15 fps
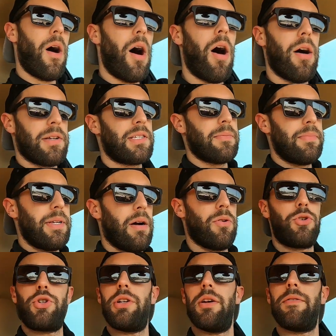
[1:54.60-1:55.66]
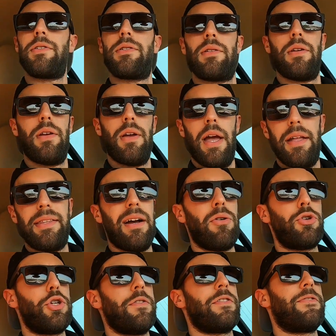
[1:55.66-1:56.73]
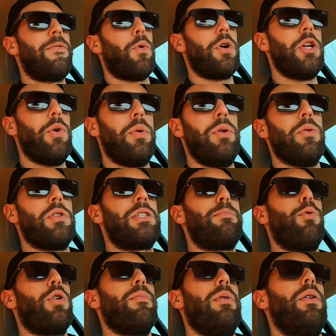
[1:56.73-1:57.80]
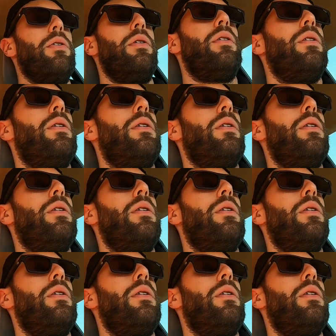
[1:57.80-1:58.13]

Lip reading: Awesome downshifts. It downshifts for you when you're in sport mode.